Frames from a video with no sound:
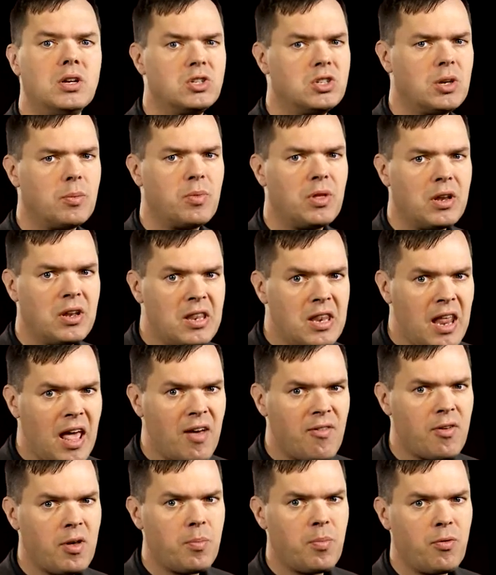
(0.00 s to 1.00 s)
something
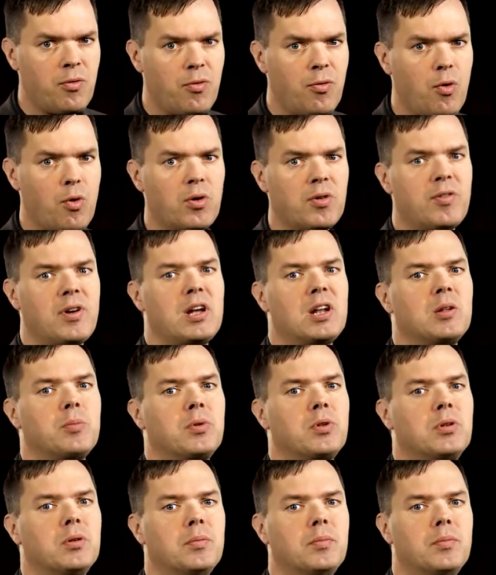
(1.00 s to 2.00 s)
never before
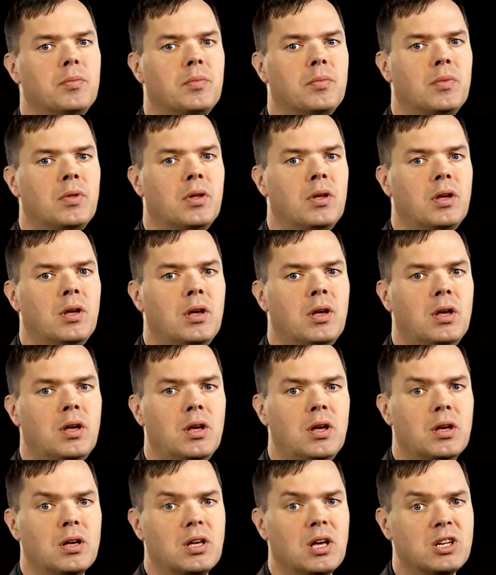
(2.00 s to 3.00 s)
available.
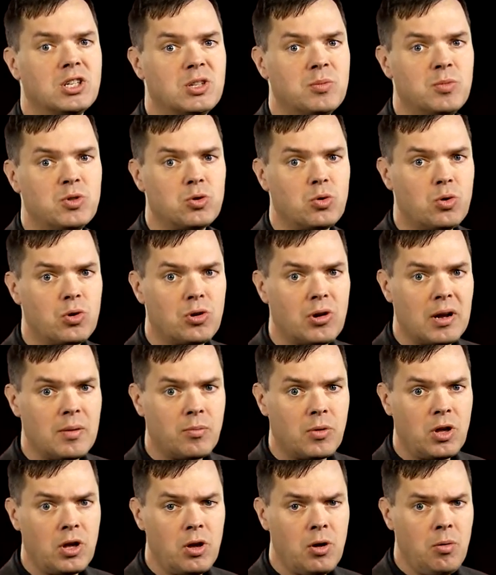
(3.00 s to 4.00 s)
Customers order
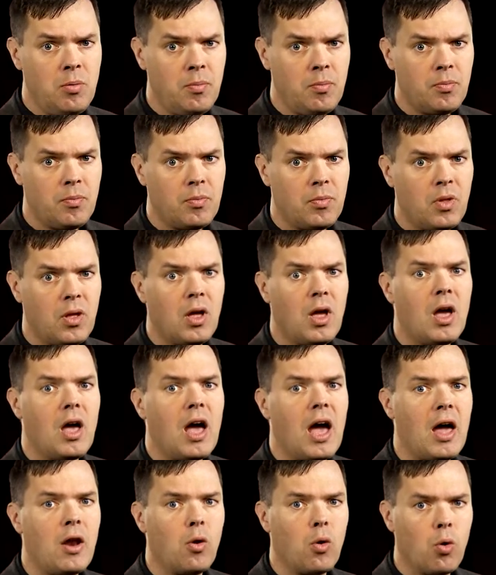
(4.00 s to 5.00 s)
MQ,
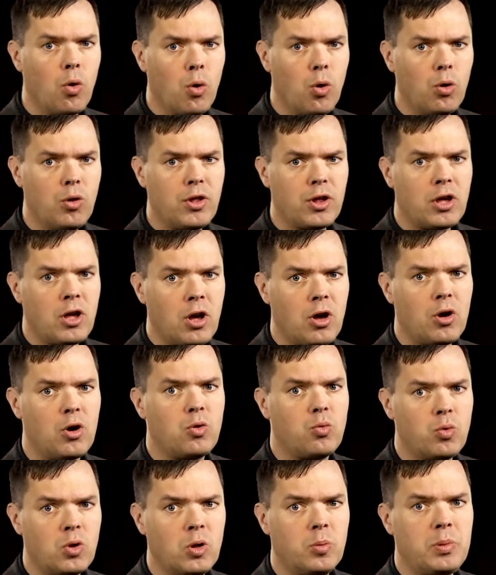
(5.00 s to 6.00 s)
and all the
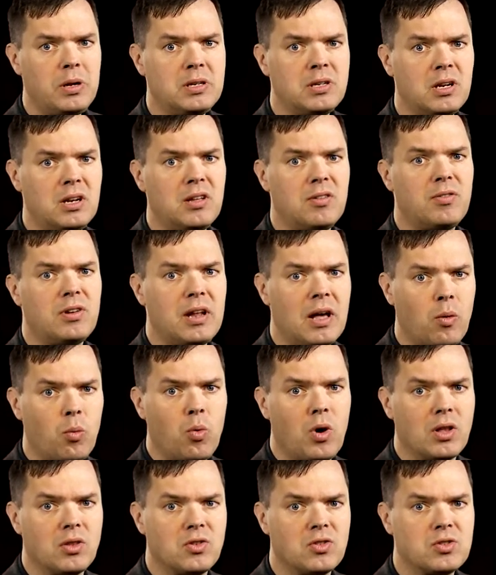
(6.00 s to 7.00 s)
code will be delivered at
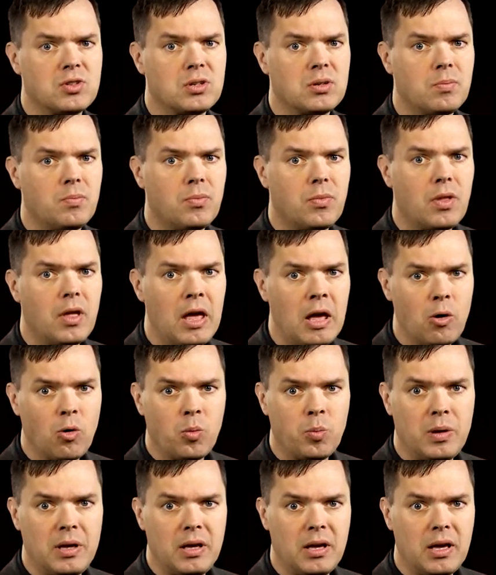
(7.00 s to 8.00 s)
once. It
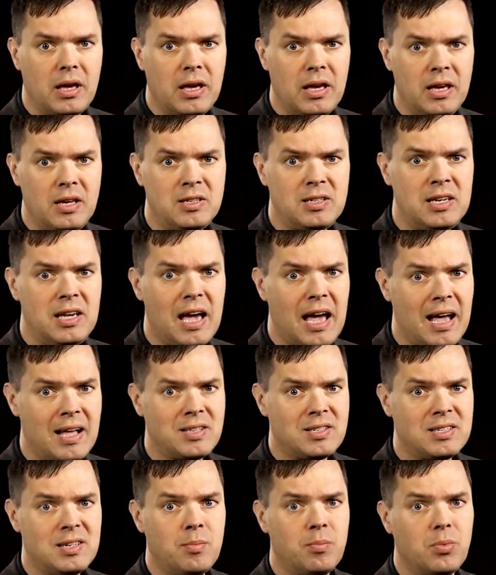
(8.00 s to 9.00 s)
will be easy
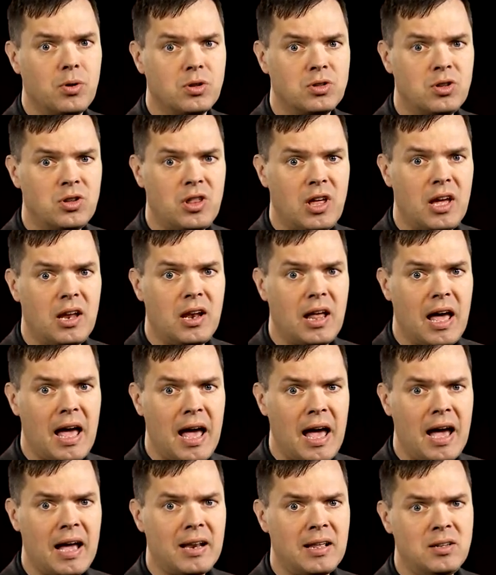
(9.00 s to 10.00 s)
and simple to then
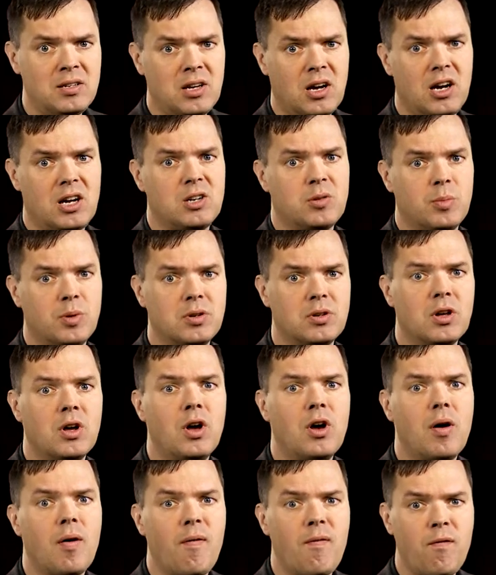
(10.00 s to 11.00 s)
add entitlement
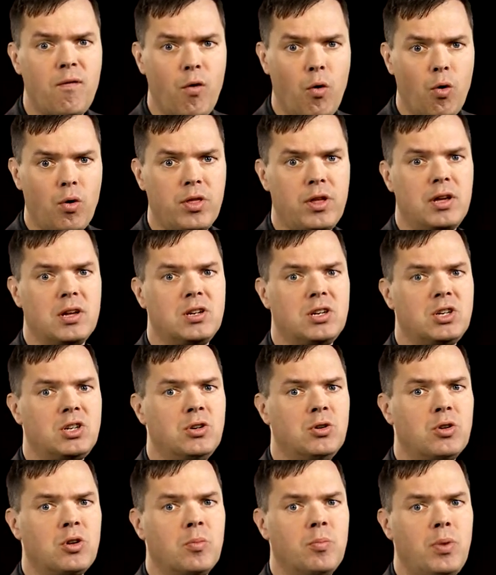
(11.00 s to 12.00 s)
for the
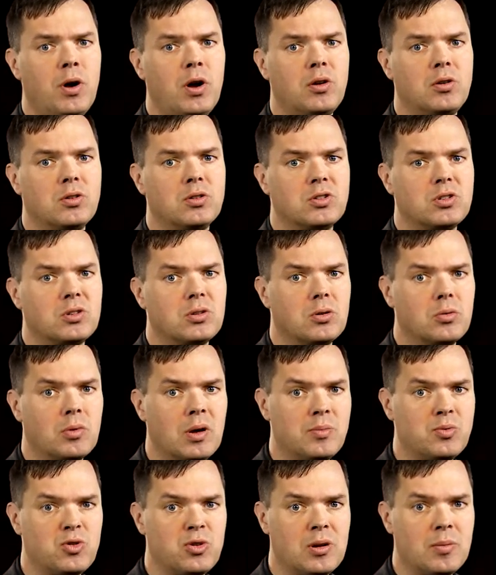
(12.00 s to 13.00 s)
additional components,
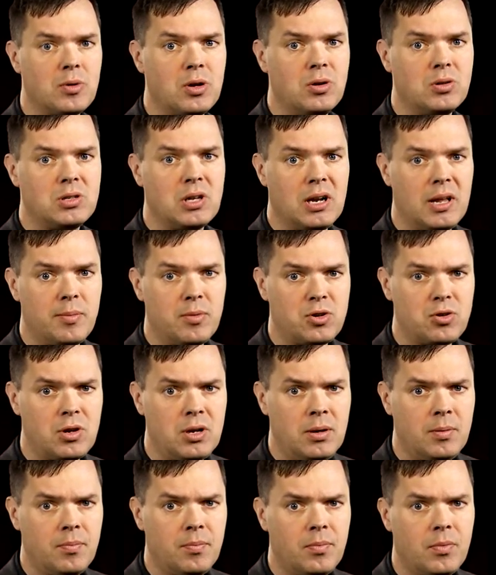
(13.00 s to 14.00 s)
WebSphere MQ Telemetry,